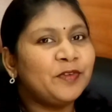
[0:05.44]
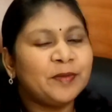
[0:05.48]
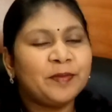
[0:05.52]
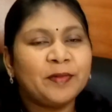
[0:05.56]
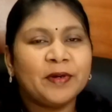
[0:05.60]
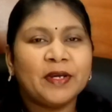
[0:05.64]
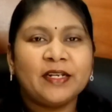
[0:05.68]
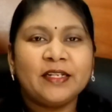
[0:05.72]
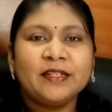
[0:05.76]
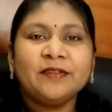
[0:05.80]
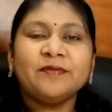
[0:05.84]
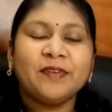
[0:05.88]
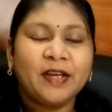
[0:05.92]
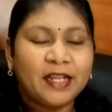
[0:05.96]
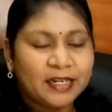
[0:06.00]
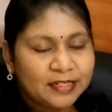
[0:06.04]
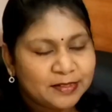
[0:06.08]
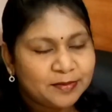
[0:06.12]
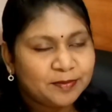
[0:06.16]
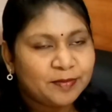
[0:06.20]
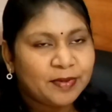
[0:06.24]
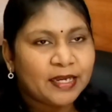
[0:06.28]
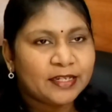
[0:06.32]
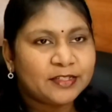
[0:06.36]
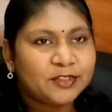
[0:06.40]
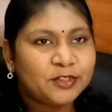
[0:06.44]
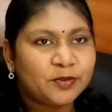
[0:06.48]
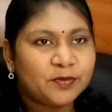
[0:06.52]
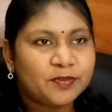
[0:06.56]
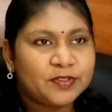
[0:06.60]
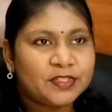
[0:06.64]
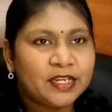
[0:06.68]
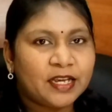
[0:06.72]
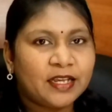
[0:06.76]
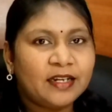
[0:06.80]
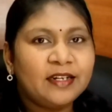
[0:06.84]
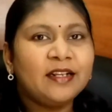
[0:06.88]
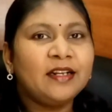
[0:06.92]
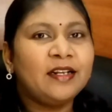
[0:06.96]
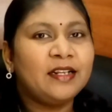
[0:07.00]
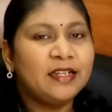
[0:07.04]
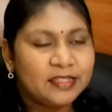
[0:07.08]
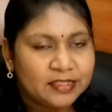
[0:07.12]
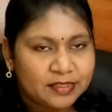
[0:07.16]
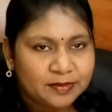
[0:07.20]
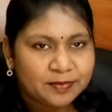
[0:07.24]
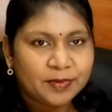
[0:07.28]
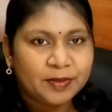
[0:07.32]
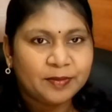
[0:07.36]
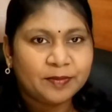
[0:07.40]
everybody, welcome back to our channel.
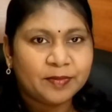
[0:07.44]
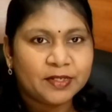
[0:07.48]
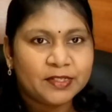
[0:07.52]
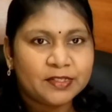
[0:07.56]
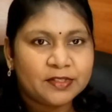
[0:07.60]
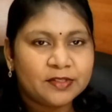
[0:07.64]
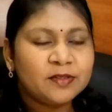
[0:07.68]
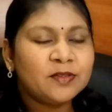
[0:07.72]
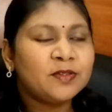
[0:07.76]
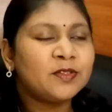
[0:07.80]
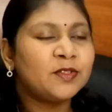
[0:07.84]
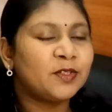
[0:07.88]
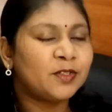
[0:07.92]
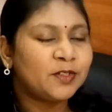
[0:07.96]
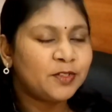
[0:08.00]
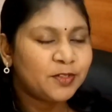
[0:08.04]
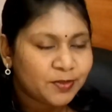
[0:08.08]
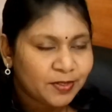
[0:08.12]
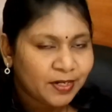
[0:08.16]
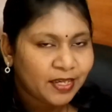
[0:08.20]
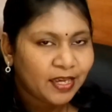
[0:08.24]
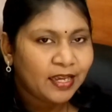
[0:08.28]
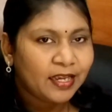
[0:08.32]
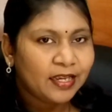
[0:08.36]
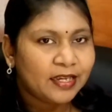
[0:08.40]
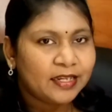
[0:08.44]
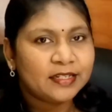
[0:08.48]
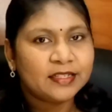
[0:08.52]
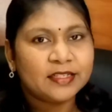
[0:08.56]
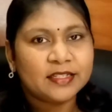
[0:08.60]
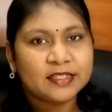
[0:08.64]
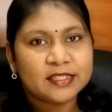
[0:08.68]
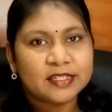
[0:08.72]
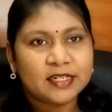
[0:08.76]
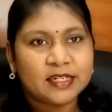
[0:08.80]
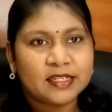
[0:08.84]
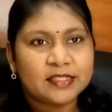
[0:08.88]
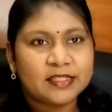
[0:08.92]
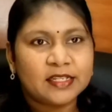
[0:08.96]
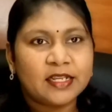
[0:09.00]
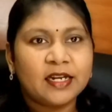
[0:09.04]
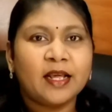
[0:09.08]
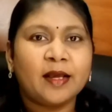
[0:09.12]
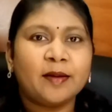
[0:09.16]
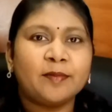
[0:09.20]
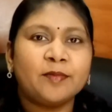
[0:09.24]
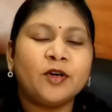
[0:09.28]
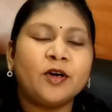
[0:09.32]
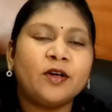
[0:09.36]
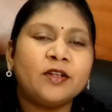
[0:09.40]
It's me Manju. So today in this lesson
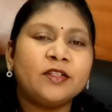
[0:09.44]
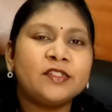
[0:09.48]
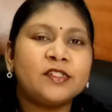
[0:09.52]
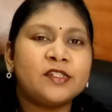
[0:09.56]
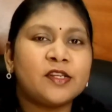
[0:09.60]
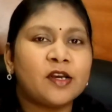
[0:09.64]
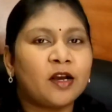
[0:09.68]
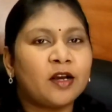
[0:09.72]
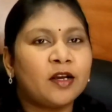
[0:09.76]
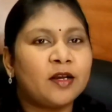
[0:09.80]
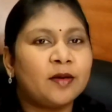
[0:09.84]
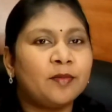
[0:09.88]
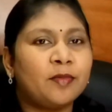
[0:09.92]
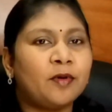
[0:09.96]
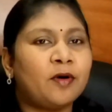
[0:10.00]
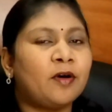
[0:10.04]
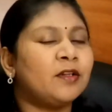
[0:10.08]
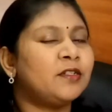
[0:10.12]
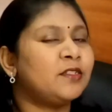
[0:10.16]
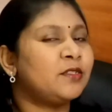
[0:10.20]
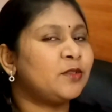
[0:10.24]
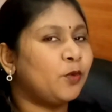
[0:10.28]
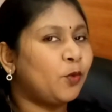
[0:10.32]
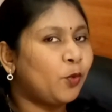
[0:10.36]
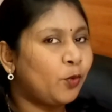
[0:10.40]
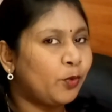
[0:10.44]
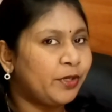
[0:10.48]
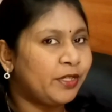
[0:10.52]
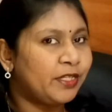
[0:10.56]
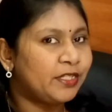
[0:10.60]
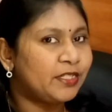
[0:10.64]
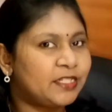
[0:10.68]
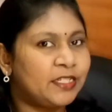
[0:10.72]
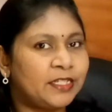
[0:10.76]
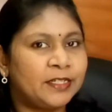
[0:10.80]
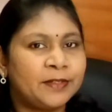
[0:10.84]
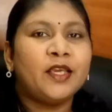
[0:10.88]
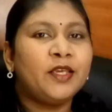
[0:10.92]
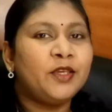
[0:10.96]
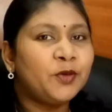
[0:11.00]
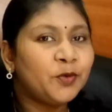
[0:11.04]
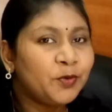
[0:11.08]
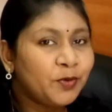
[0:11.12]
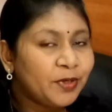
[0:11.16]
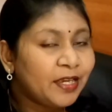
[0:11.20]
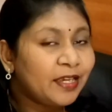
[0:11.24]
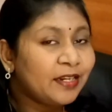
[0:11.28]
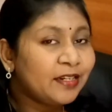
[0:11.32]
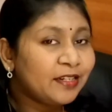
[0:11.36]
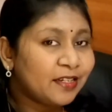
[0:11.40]
I'm going to talk about OET. You
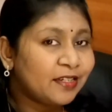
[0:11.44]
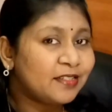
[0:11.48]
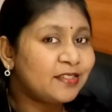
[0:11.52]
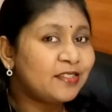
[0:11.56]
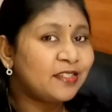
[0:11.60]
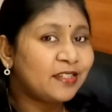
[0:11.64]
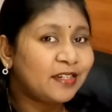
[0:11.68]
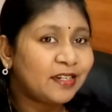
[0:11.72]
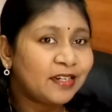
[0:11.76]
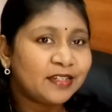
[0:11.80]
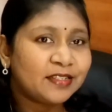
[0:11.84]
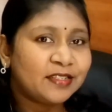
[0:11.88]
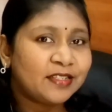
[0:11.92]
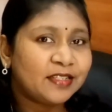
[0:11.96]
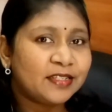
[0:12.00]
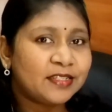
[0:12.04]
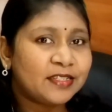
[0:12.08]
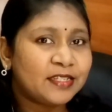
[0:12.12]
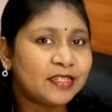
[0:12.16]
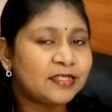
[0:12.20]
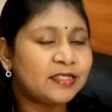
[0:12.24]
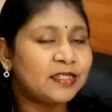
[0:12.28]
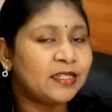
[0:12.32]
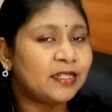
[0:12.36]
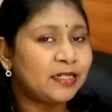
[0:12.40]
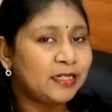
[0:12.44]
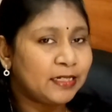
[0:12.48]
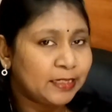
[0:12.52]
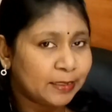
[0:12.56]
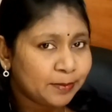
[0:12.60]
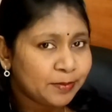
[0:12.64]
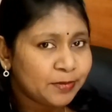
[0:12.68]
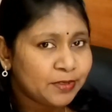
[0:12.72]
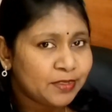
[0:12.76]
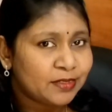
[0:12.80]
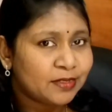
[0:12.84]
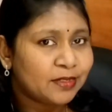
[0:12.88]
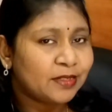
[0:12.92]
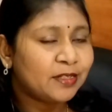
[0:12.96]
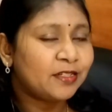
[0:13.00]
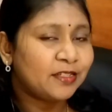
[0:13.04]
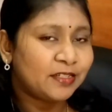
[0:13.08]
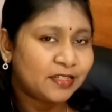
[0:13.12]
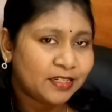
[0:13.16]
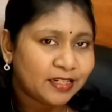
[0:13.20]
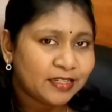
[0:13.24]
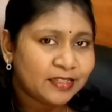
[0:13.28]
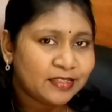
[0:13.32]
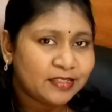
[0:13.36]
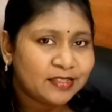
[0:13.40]
can consider this as a tips,
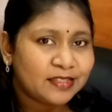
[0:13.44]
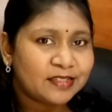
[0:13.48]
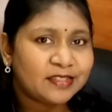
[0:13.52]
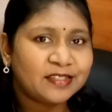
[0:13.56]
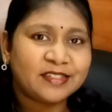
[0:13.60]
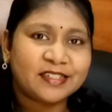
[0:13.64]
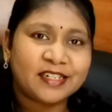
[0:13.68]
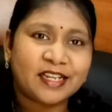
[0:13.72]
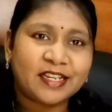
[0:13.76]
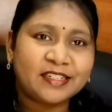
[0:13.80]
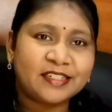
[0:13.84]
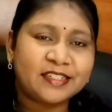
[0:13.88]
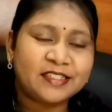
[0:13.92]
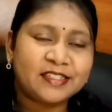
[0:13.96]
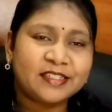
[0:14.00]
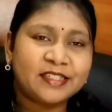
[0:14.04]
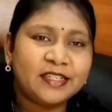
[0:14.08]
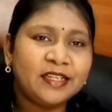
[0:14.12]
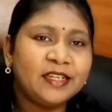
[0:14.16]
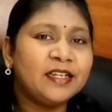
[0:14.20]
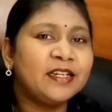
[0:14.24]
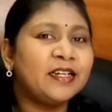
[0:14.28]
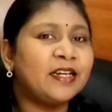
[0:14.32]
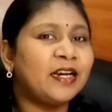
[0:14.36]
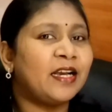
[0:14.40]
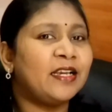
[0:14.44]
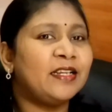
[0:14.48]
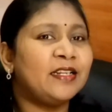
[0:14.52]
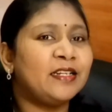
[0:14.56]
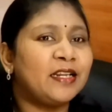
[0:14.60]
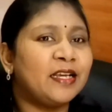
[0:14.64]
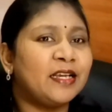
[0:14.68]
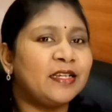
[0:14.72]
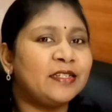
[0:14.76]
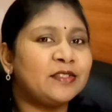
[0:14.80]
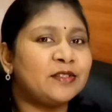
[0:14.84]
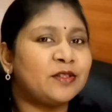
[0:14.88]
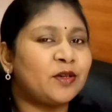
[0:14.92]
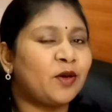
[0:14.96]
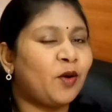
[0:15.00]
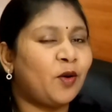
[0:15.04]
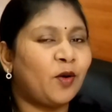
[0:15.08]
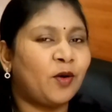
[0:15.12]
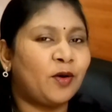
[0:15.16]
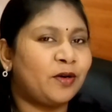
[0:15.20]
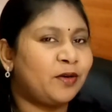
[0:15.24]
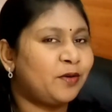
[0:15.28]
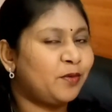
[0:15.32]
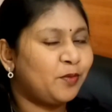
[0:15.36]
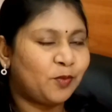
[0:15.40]
tricks, strategy, guidelines
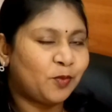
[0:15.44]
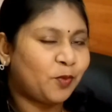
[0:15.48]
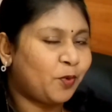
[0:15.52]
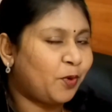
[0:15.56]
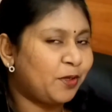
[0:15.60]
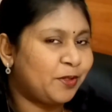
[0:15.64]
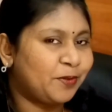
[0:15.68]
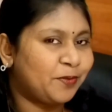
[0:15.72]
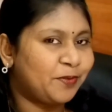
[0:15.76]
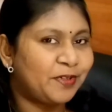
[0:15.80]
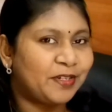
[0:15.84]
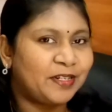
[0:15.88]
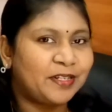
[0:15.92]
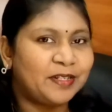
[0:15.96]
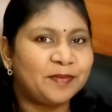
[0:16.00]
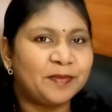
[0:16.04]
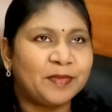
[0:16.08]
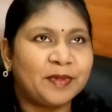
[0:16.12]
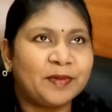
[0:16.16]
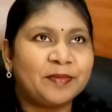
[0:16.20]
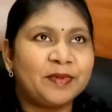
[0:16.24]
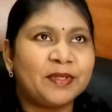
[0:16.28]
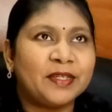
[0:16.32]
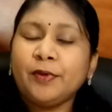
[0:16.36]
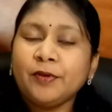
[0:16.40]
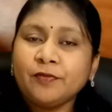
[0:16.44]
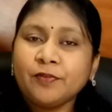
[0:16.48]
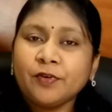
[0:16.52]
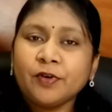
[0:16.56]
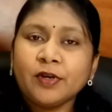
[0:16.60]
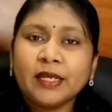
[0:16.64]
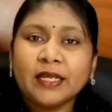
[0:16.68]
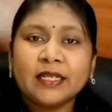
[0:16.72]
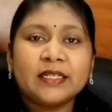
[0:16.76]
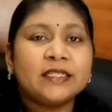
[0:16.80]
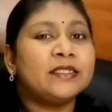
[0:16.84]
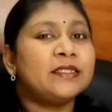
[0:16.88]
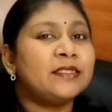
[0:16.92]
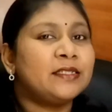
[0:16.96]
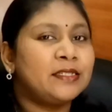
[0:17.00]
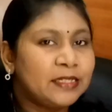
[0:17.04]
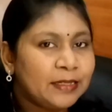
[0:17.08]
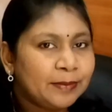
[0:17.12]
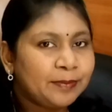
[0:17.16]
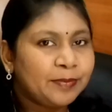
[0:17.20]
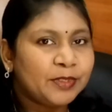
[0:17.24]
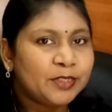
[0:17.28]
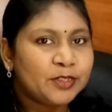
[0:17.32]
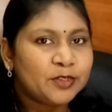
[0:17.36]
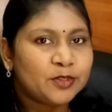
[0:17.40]
or whatever it may be. Before getting
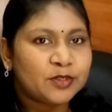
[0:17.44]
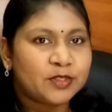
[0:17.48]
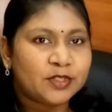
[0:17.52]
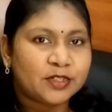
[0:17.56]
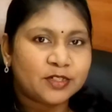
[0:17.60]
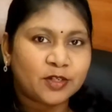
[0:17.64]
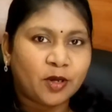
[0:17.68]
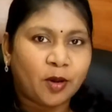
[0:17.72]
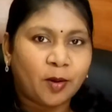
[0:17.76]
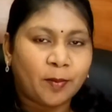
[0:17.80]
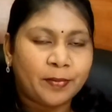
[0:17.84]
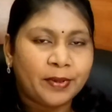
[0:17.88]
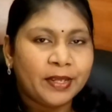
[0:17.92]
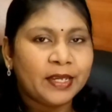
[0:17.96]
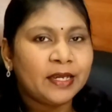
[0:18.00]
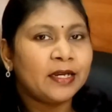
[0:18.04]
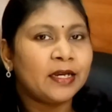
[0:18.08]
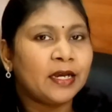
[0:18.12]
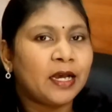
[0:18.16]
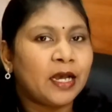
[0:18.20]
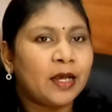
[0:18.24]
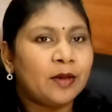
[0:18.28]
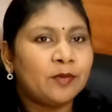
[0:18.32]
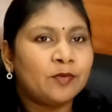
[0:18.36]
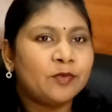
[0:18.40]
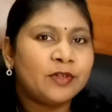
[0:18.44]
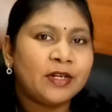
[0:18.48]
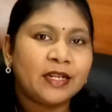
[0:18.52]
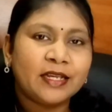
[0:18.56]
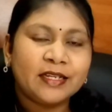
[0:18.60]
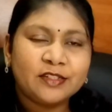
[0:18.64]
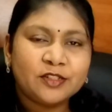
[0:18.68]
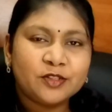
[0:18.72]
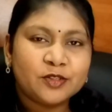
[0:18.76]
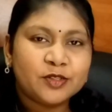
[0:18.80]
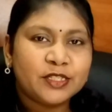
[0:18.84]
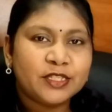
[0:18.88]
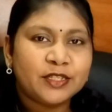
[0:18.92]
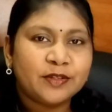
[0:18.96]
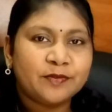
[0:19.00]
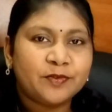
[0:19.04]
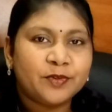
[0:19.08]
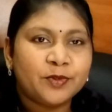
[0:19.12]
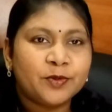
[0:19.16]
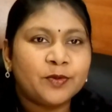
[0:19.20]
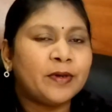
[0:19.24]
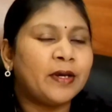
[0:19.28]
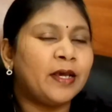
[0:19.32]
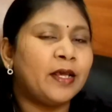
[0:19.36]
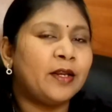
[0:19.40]
deep into the topic, I would like to give
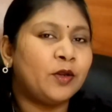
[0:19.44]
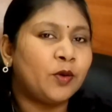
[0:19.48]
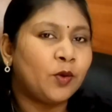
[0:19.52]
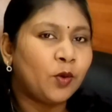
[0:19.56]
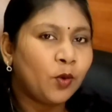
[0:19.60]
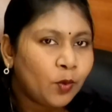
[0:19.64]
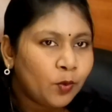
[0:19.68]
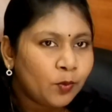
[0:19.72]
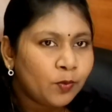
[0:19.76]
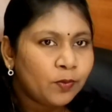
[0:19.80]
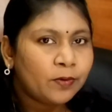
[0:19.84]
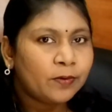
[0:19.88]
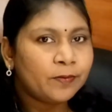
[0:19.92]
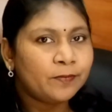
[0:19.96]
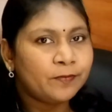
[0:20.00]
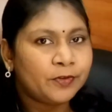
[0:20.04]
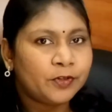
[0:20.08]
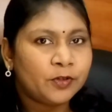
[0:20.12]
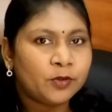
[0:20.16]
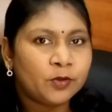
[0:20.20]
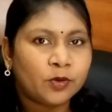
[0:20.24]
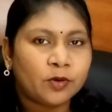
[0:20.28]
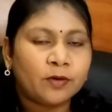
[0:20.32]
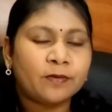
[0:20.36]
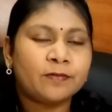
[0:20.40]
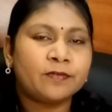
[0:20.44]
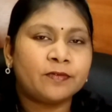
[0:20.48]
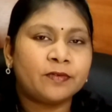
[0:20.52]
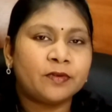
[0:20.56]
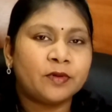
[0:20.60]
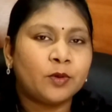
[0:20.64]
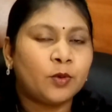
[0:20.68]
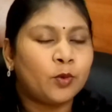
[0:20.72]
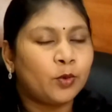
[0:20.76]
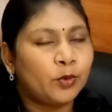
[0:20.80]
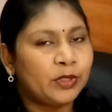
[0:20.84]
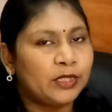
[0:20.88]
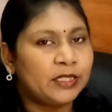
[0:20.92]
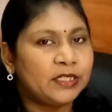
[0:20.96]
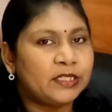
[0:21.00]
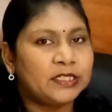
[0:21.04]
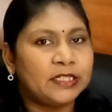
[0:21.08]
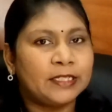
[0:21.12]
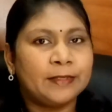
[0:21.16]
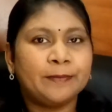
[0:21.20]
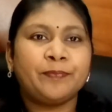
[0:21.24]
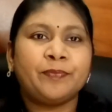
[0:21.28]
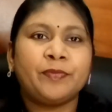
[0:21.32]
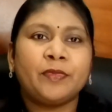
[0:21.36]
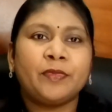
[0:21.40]
you an overview of OET.